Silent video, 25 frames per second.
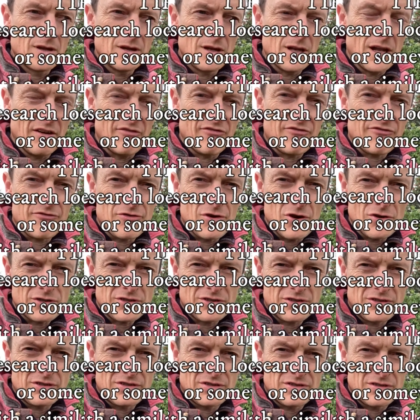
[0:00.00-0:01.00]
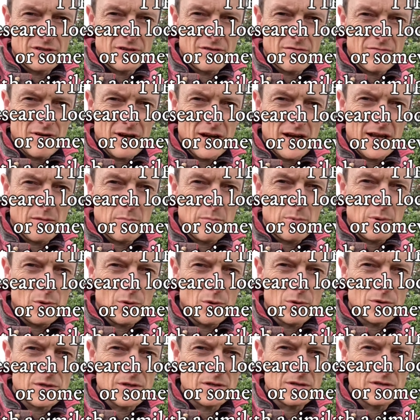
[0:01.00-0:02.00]
like frosts are really
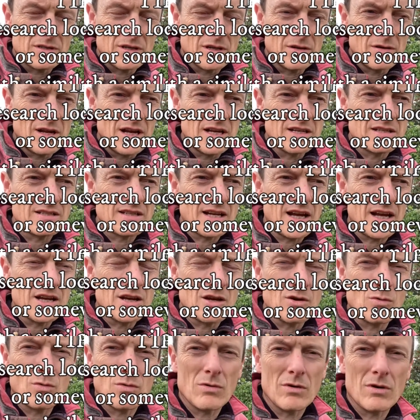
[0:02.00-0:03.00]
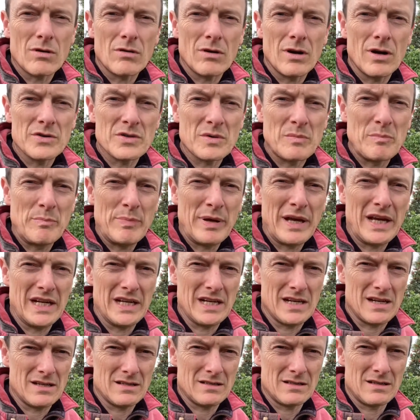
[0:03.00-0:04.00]
important. So let's say you want to grow some
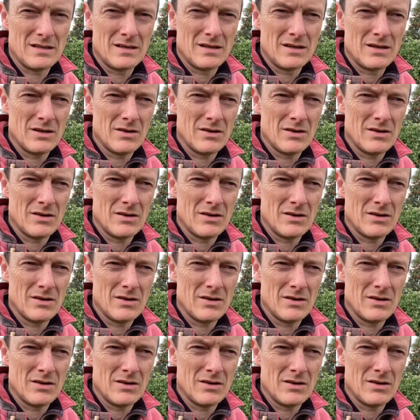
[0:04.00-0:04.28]
peas.